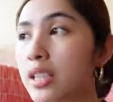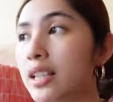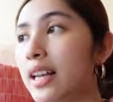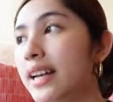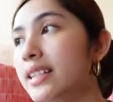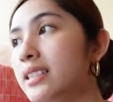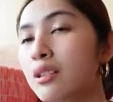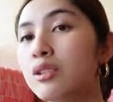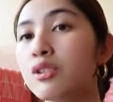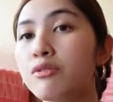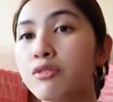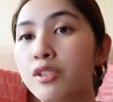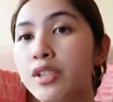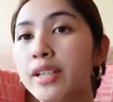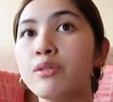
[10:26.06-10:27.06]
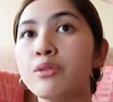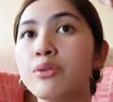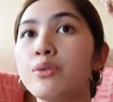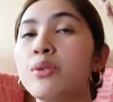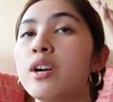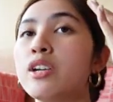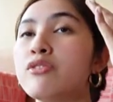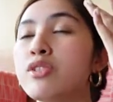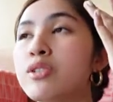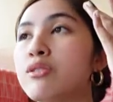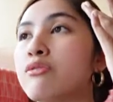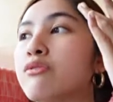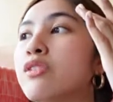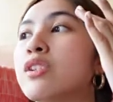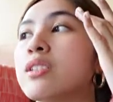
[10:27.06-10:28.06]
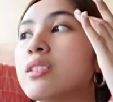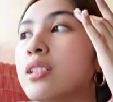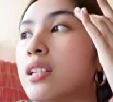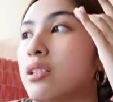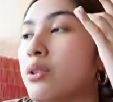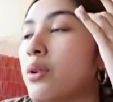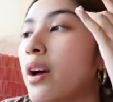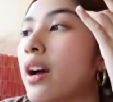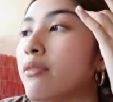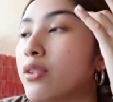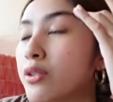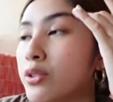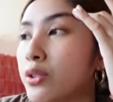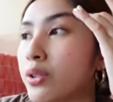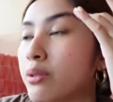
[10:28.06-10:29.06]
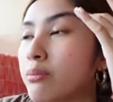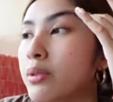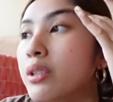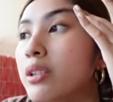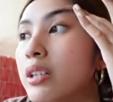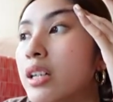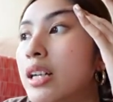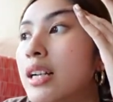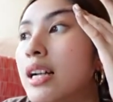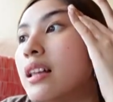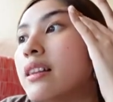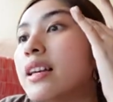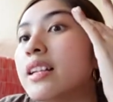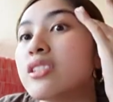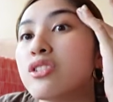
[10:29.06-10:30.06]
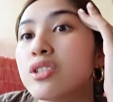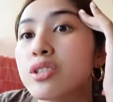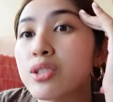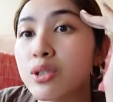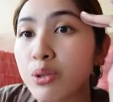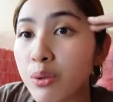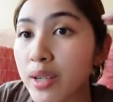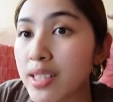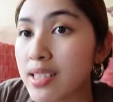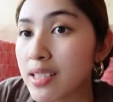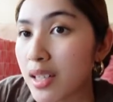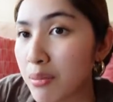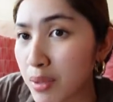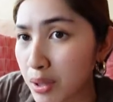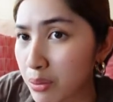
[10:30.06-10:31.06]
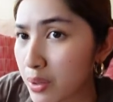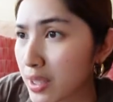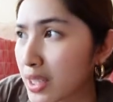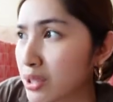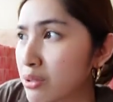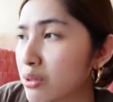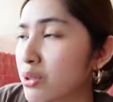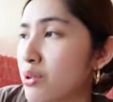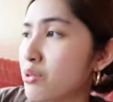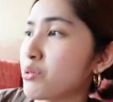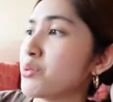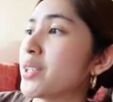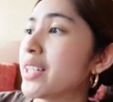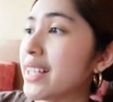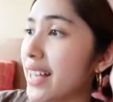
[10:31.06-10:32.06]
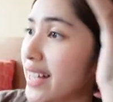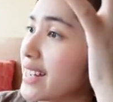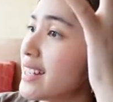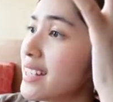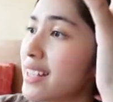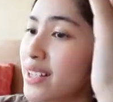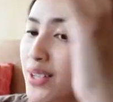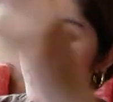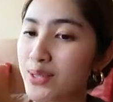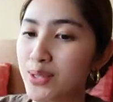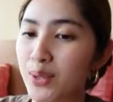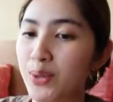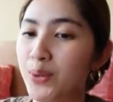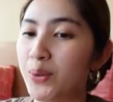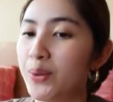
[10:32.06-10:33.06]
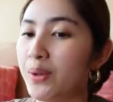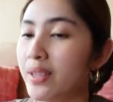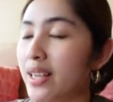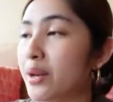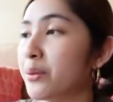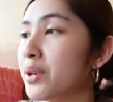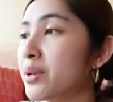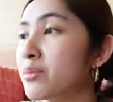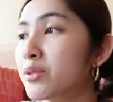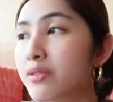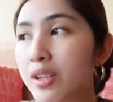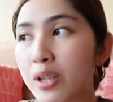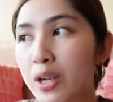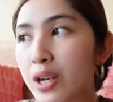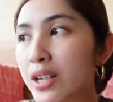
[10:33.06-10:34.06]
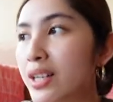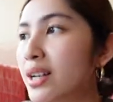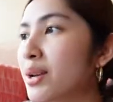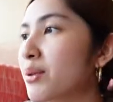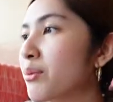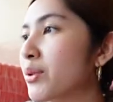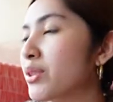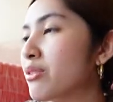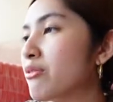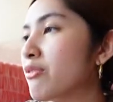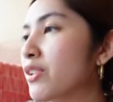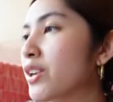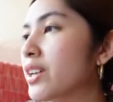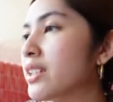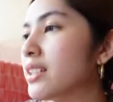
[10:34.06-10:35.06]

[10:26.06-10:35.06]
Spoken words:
liked. Look for it through hundreds of fonts that you have on your computer. And that is just a quest I'm not willing to go through again. So yeah, we are moving on with the font,